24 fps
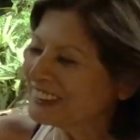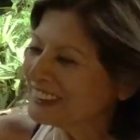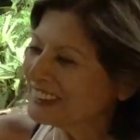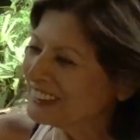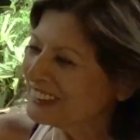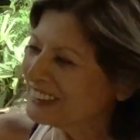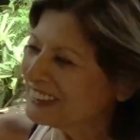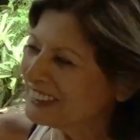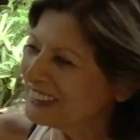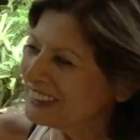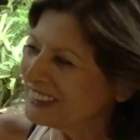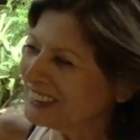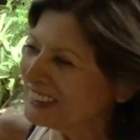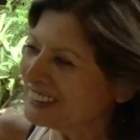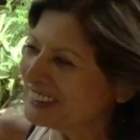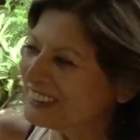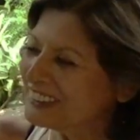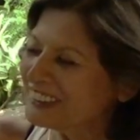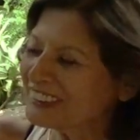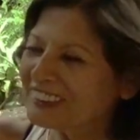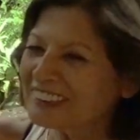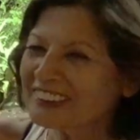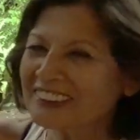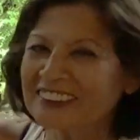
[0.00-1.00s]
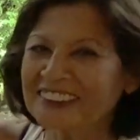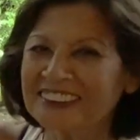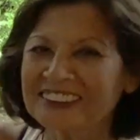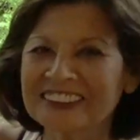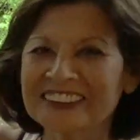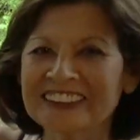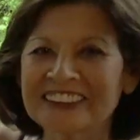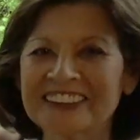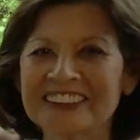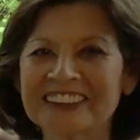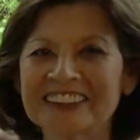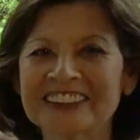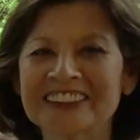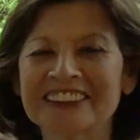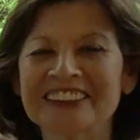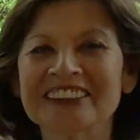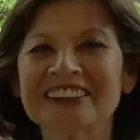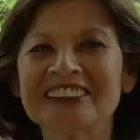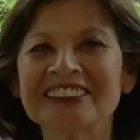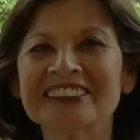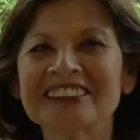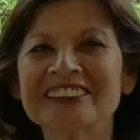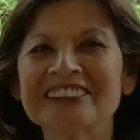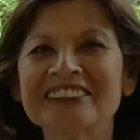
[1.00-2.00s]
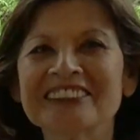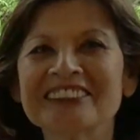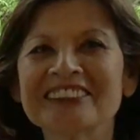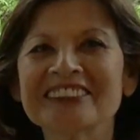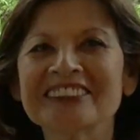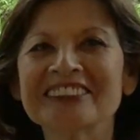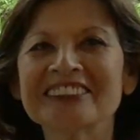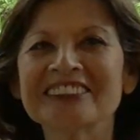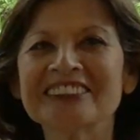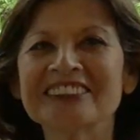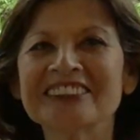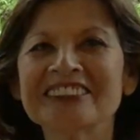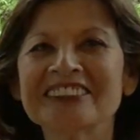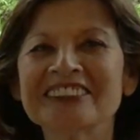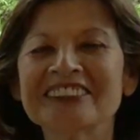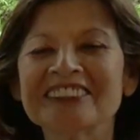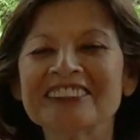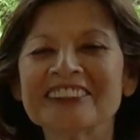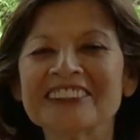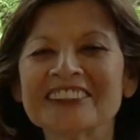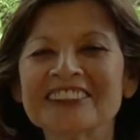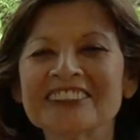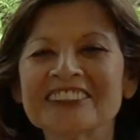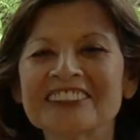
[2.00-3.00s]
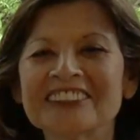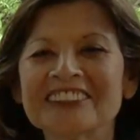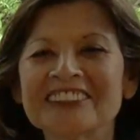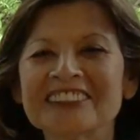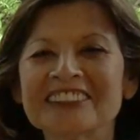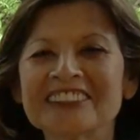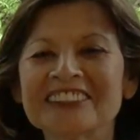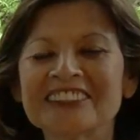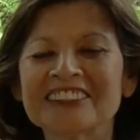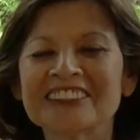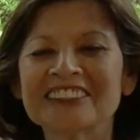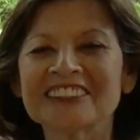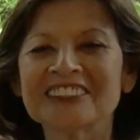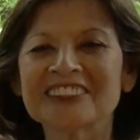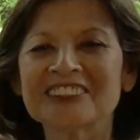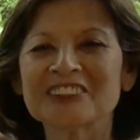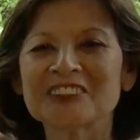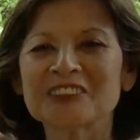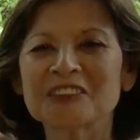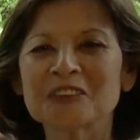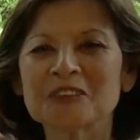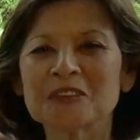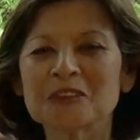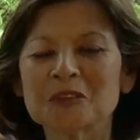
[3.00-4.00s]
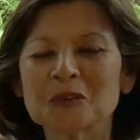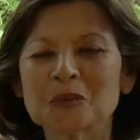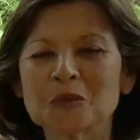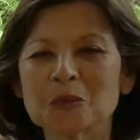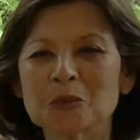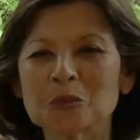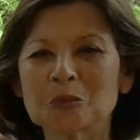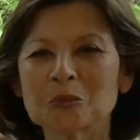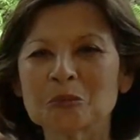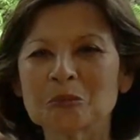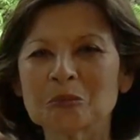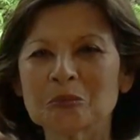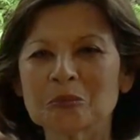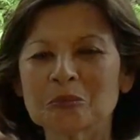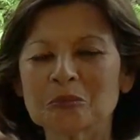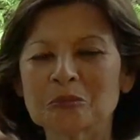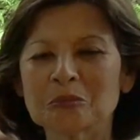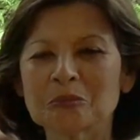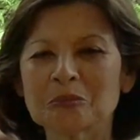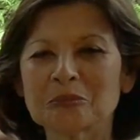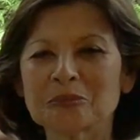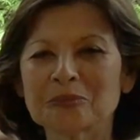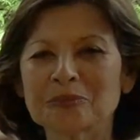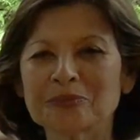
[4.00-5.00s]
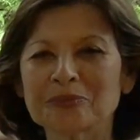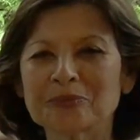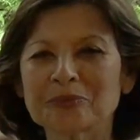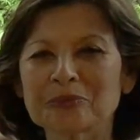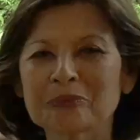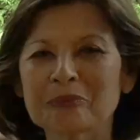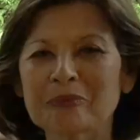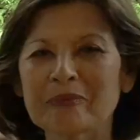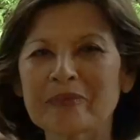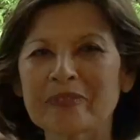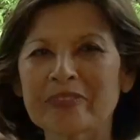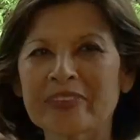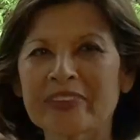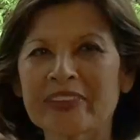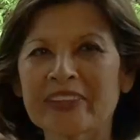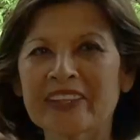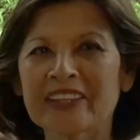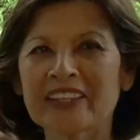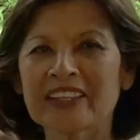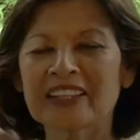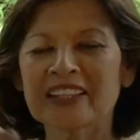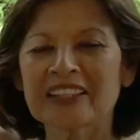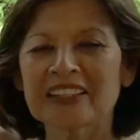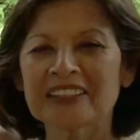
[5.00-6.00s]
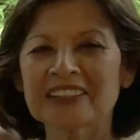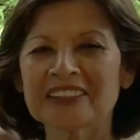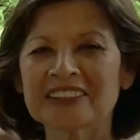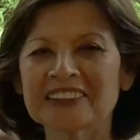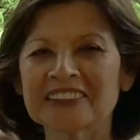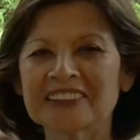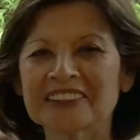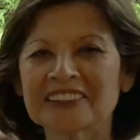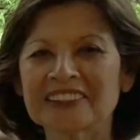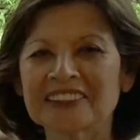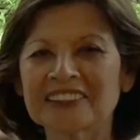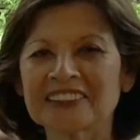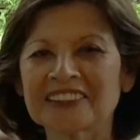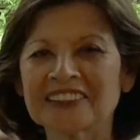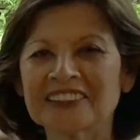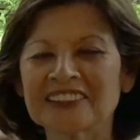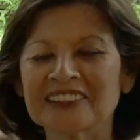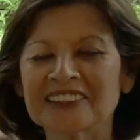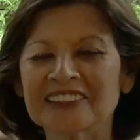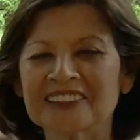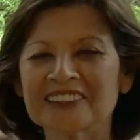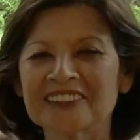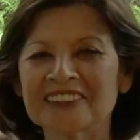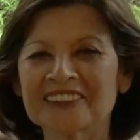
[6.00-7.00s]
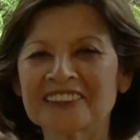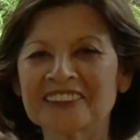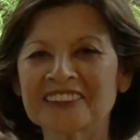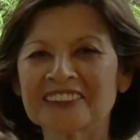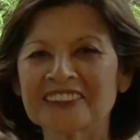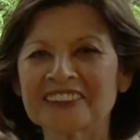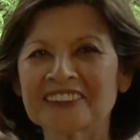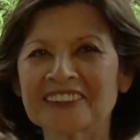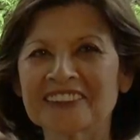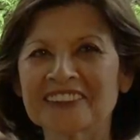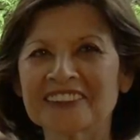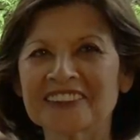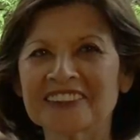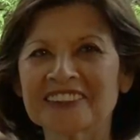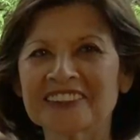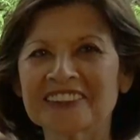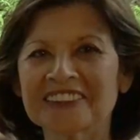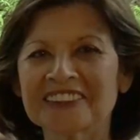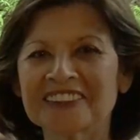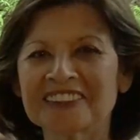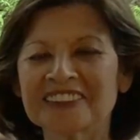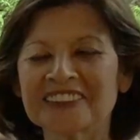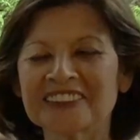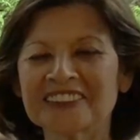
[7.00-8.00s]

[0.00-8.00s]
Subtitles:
[no speech]